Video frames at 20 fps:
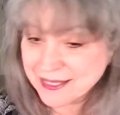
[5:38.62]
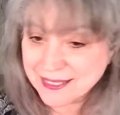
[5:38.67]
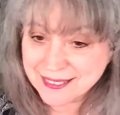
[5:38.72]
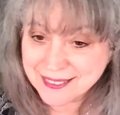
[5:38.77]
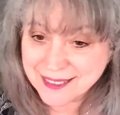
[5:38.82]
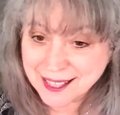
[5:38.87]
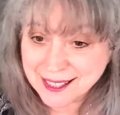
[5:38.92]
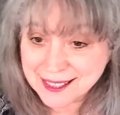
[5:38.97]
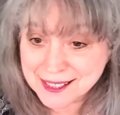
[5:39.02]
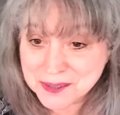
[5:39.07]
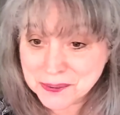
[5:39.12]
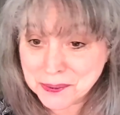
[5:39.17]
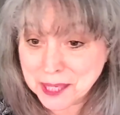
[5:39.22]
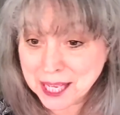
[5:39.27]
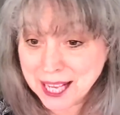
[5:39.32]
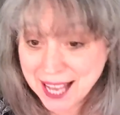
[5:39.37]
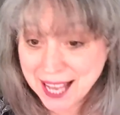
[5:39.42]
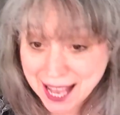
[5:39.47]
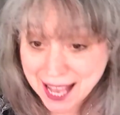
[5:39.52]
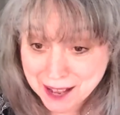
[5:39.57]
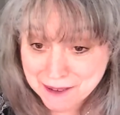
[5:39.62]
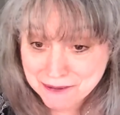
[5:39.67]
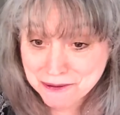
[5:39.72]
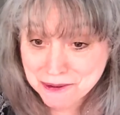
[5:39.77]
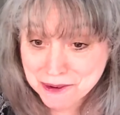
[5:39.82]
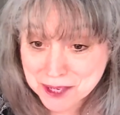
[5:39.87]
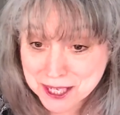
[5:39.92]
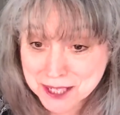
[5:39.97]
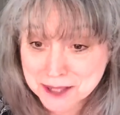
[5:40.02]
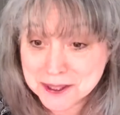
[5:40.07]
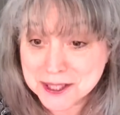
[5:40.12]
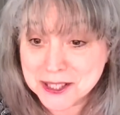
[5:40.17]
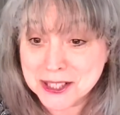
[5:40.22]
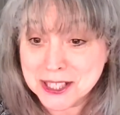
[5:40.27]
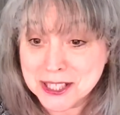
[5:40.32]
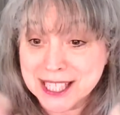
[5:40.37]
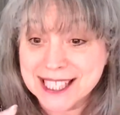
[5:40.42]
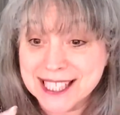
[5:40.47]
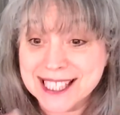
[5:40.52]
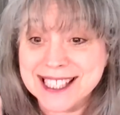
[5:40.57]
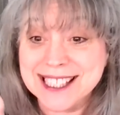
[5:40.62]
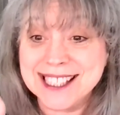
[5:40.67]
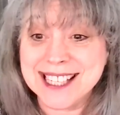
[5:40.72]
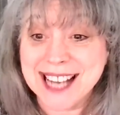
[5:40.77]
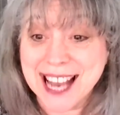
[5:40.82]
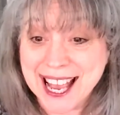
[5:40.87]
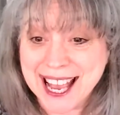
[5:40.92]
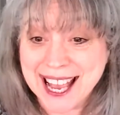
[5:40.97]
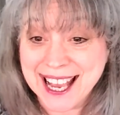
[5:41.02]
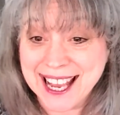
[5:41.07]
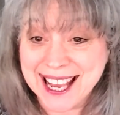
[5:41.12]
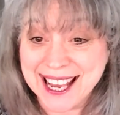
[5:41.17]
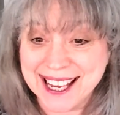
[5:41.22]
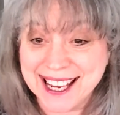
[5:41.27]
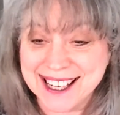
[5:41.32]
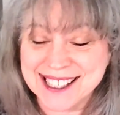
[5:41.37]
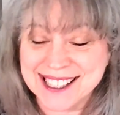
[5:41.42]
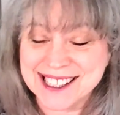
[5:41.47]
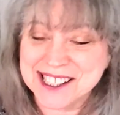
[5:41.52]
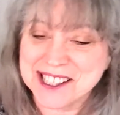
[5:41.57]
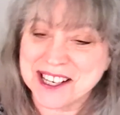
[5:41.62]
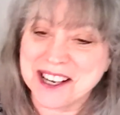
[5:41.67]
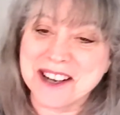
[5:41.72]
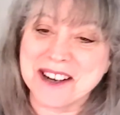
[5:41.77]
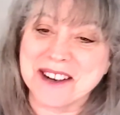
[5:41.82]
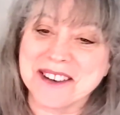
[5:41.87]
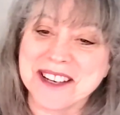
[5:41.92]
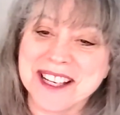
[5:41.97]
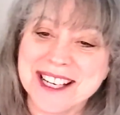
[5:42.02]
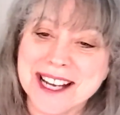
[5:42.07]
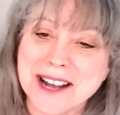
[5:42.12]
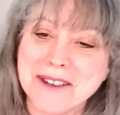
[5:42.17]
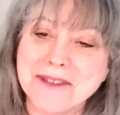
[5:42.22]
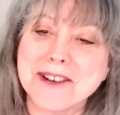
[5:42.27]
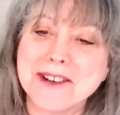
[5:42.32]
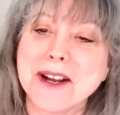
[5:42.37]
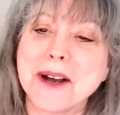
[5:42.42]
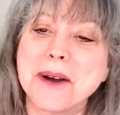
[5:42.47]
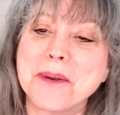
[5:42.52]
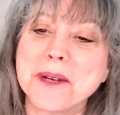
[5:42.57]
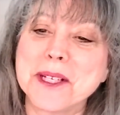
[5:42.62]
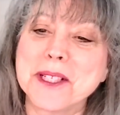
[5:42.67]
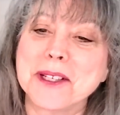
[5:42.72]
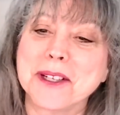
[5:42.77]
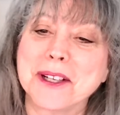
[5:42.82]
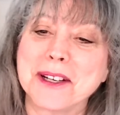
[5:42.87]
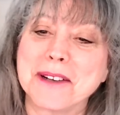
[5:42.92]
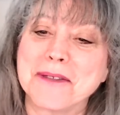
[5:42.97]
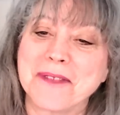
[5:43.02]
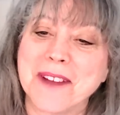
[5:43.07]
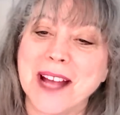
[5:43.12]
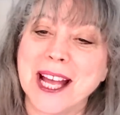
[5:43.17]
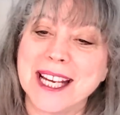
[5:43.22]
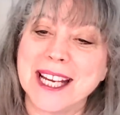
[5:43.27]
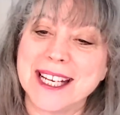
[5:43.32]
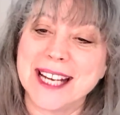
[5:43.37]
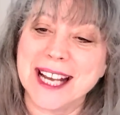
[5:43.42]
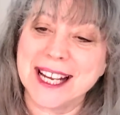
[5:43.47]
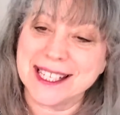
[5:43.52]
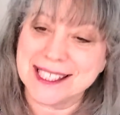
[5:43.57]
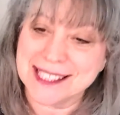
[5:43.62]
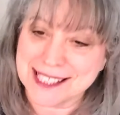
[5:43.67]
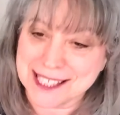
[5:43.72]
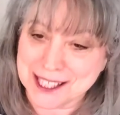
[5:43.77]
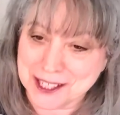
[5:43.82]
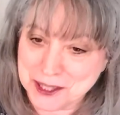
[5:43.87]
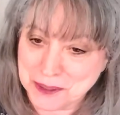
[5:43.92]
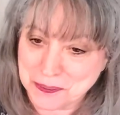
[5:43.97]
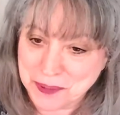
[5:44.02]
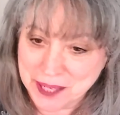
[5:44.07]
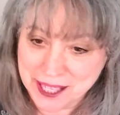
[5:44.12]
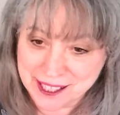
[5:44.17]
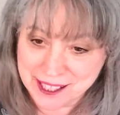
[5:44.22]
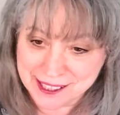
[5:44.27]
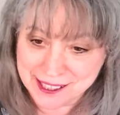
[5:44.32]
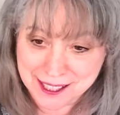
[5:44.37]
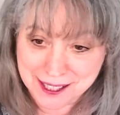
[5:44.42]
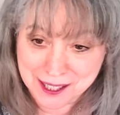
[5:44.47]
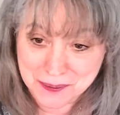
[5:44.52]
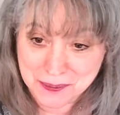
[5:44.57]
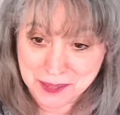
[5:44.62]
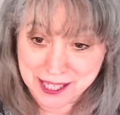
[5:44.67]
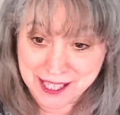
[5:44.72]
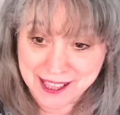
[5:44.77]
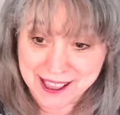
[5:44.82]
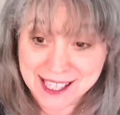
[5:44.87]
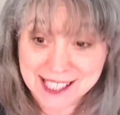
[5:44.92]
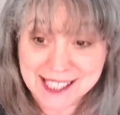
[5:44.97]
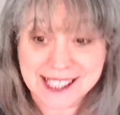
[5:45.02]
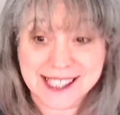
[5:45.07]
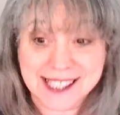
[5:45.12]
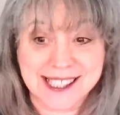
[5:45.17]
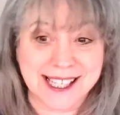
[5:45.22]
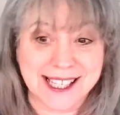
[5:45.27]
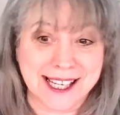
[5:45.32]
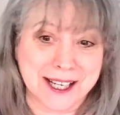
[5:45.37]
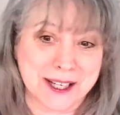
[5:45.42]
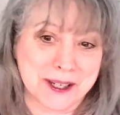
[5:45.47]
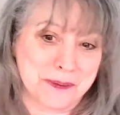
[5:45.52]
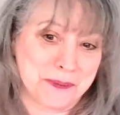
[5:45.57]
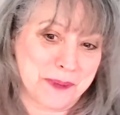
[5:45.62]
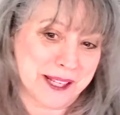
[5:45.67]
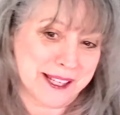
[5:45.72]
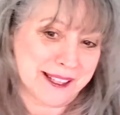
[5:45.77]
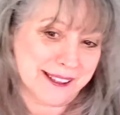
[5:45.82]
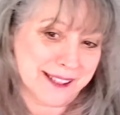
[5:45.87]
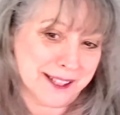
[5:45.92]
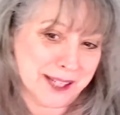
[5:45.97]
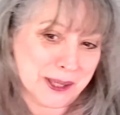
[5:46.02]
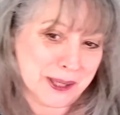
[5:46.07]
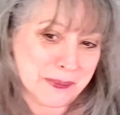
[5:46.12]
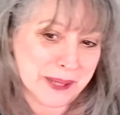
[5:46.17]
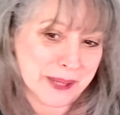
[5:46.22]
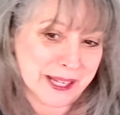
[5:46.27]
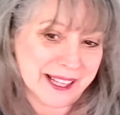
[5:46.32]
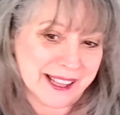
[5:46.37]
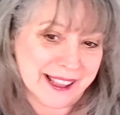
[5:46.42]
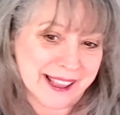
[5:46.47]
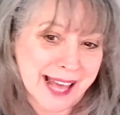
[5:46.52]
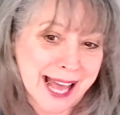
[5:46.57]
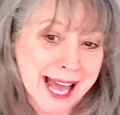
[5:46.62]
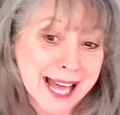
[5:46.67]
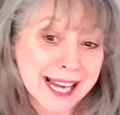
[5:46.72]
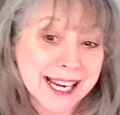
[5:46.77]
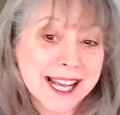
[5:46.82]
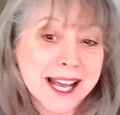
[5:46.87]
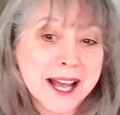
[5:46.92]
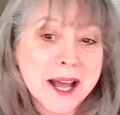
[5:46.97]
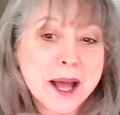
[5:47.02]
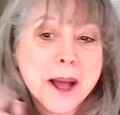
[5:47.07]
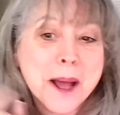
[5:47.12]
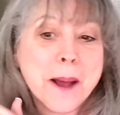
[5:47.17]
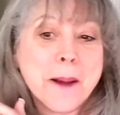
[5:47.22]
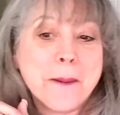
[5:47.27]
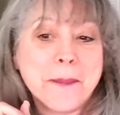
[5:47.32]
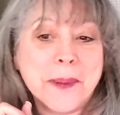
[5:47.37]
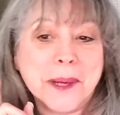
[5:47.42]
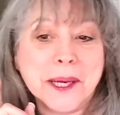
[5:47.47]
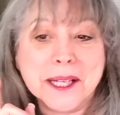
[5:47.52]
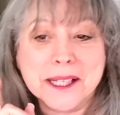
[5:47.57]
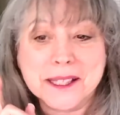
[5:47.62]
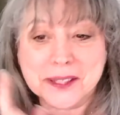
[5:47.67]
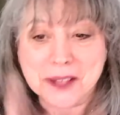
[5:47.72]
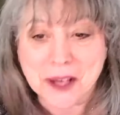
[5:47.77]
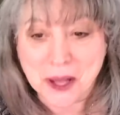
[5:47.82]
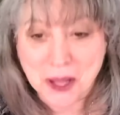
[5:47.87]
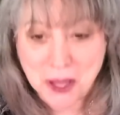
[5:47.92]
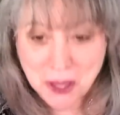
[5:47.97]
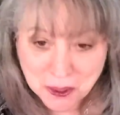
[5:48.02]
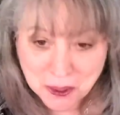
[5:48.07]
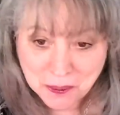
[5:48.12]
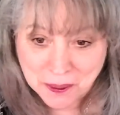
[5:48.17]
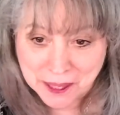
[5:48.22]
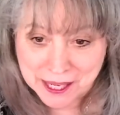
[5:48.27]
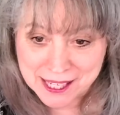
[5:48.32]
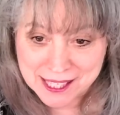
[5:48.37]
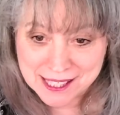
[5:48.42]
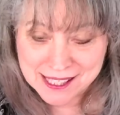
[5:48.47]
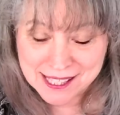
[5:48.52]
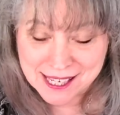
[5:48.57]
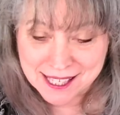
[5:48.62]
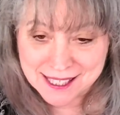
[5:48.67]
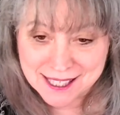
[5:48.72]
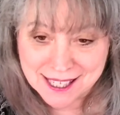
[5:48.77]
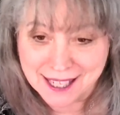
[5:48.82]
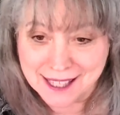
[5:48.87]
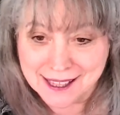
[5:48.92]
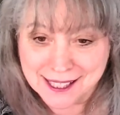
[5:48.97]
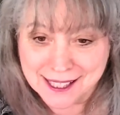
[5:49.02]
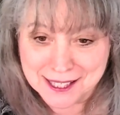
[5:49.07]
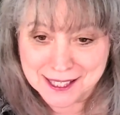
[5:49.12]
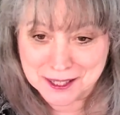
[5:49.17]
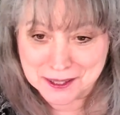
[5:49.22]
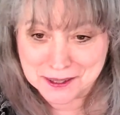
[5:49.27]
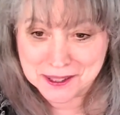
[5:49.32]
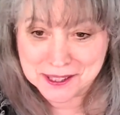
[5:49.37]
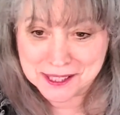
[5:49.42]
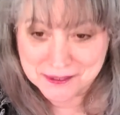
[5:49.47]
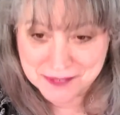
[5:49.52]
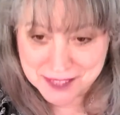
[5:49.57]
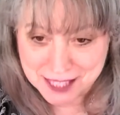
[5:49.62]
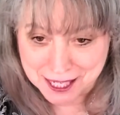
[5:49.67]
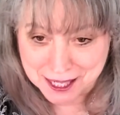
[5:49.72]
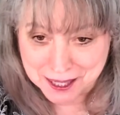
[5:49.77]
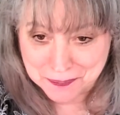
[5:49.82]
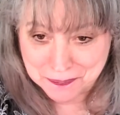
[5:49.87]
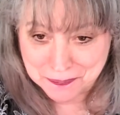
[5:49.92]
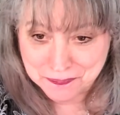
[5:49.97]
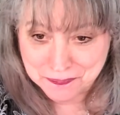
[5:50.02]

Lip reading: that's what I have for you today. So you never know what you're going to find next. It could be a little bit of this, it could be a little bit of that, but it's always a daily dose of Deb.